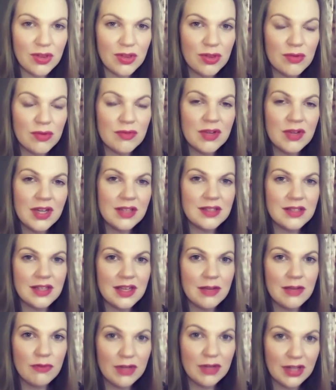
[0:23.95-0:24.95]

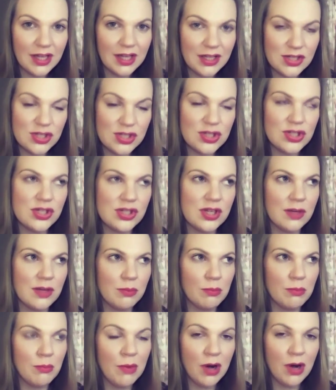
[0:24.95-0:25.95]
3D relationship
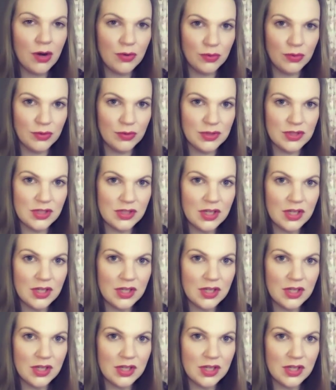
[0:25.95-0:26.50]
mold.